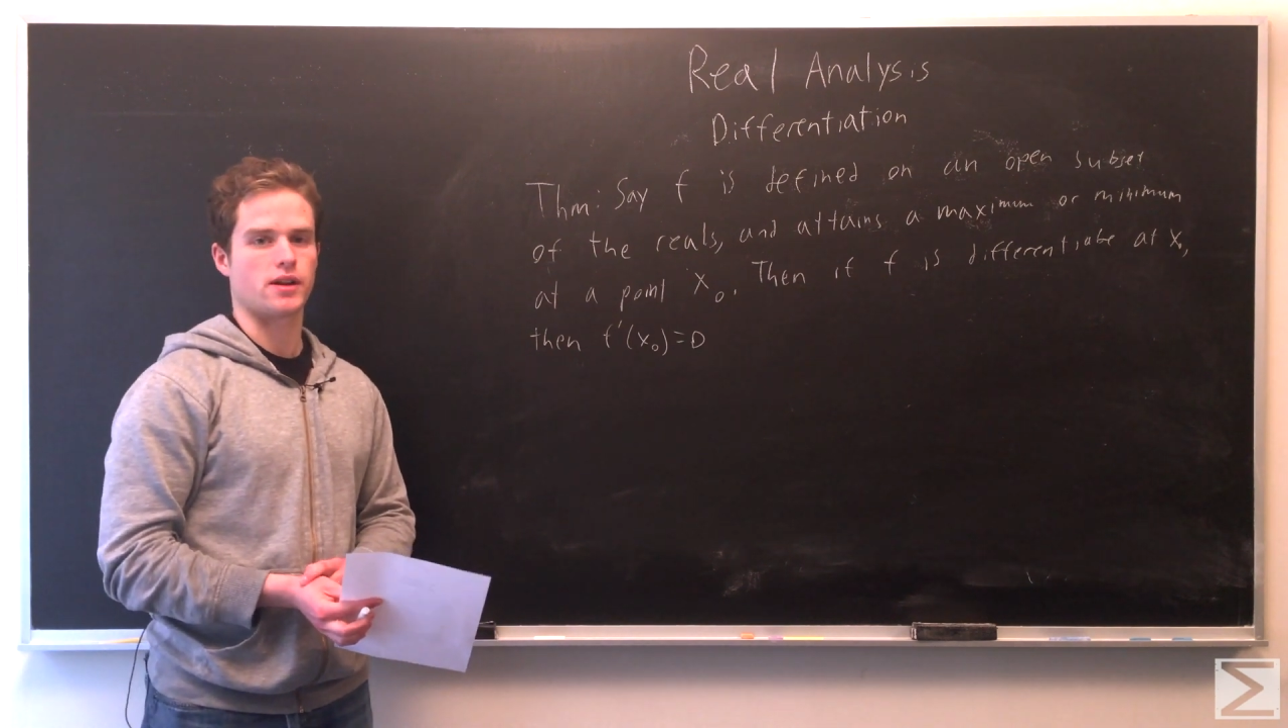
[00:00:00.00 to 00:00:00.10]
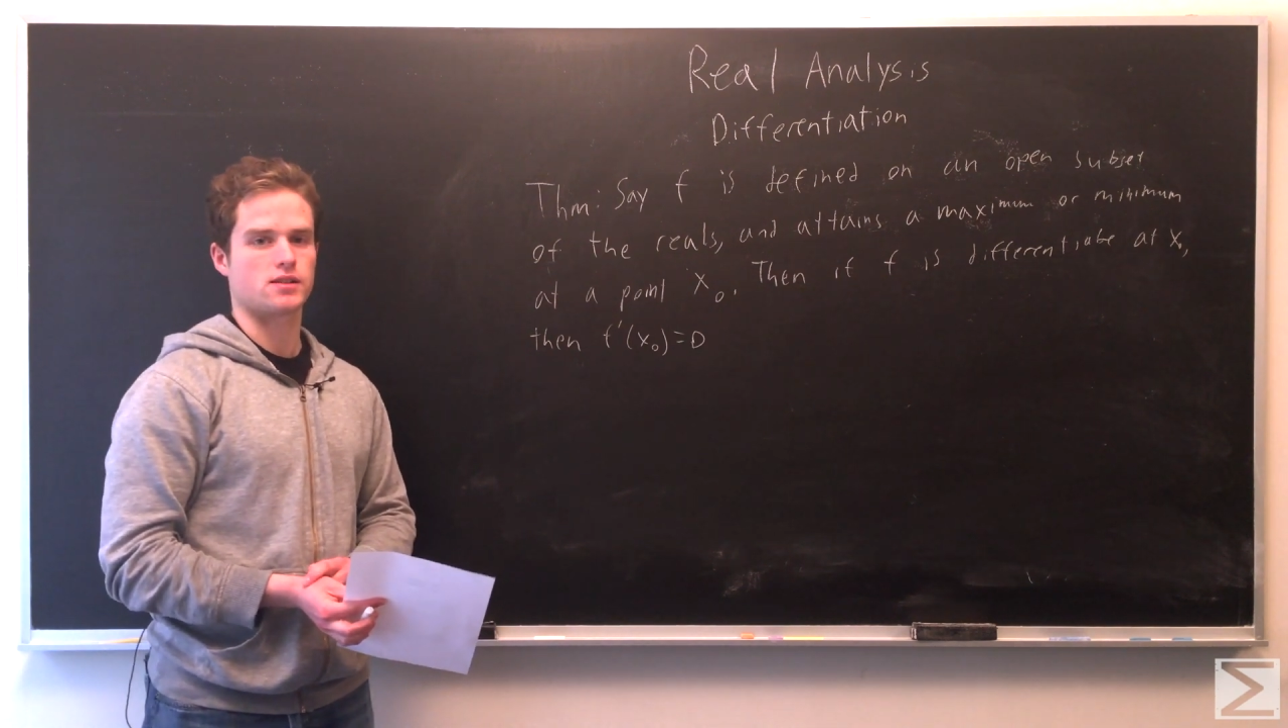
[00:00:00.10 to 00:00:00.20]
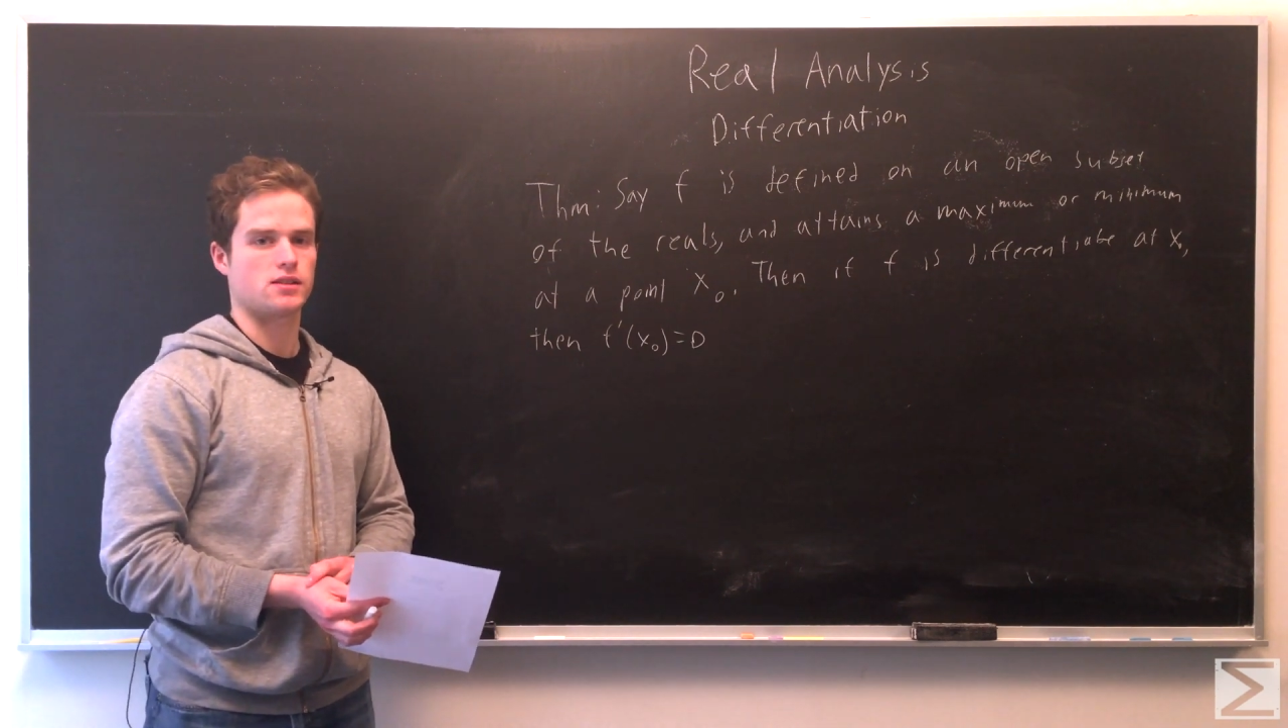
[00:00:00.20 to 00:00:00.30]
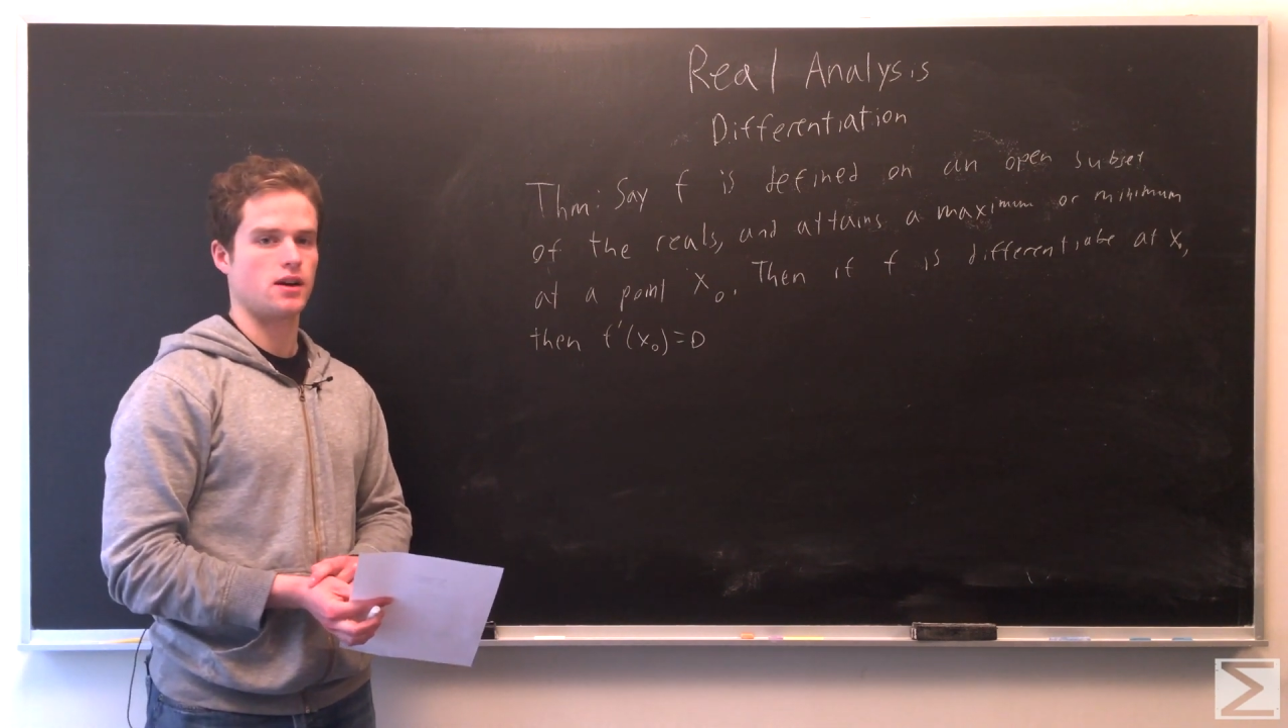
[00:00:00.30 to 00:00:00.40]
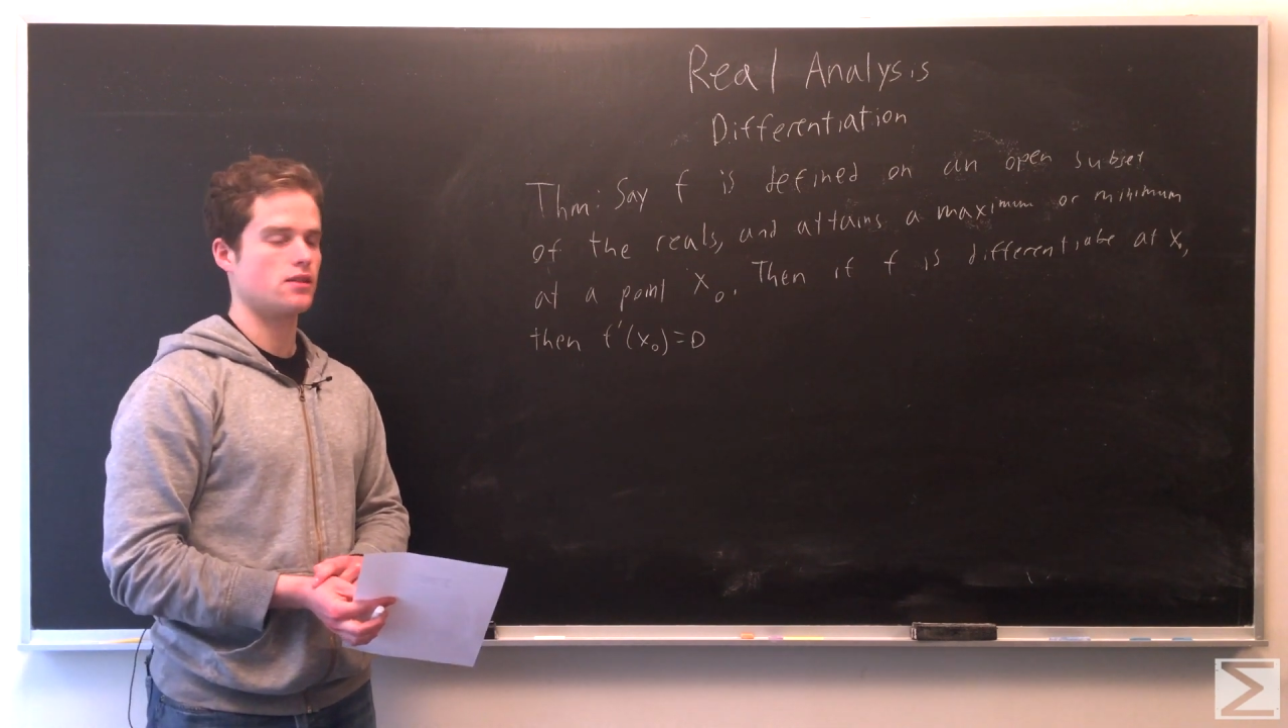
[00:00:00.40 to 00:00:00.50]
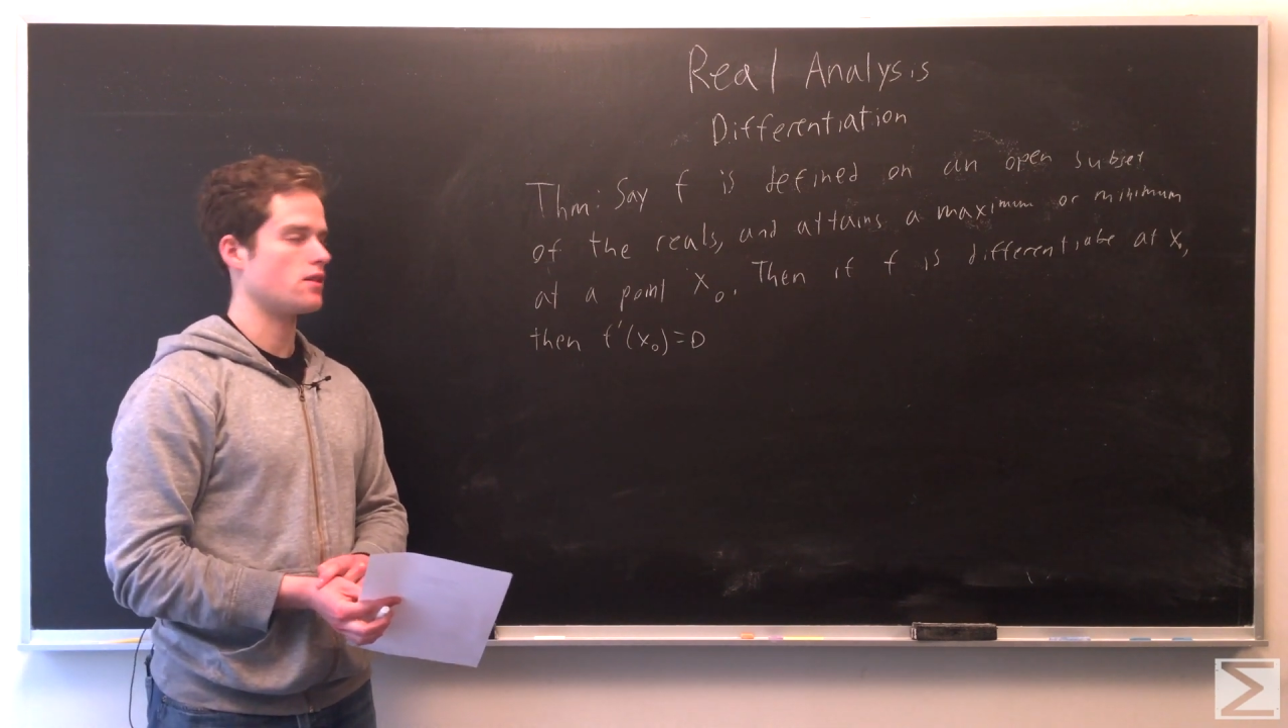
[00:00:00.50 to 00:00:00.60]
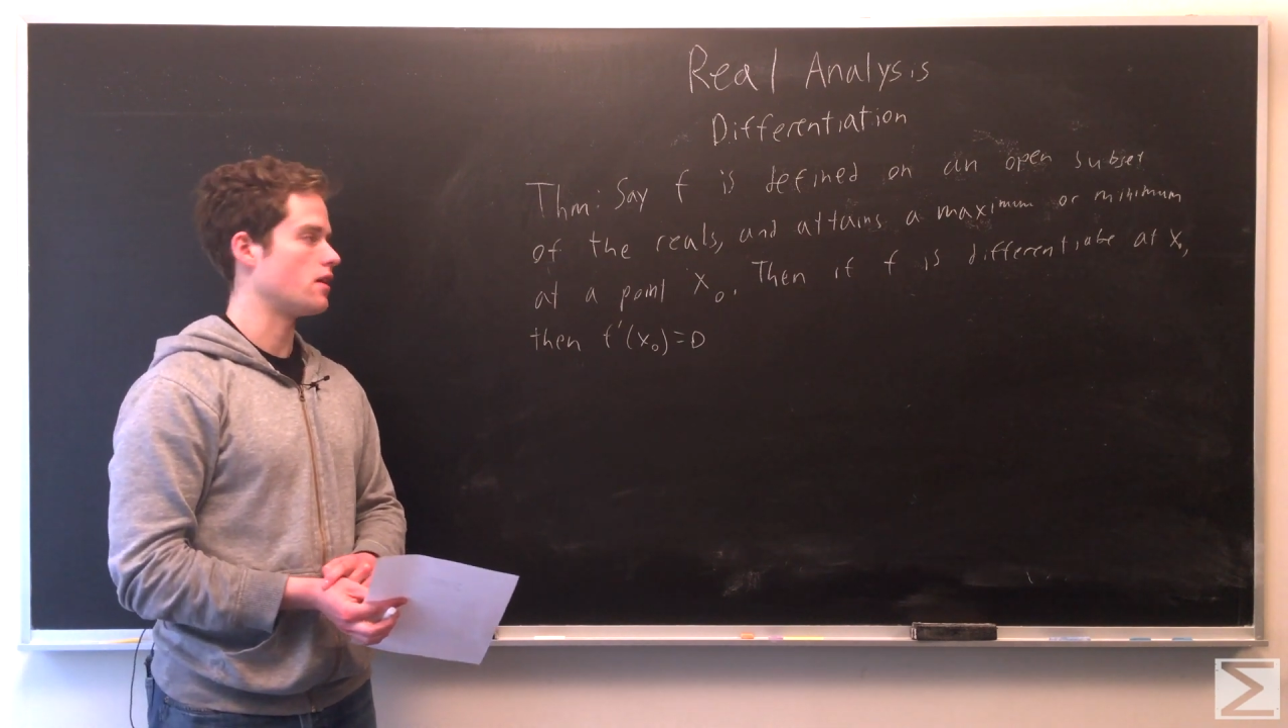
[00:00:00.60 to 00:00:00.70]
x naught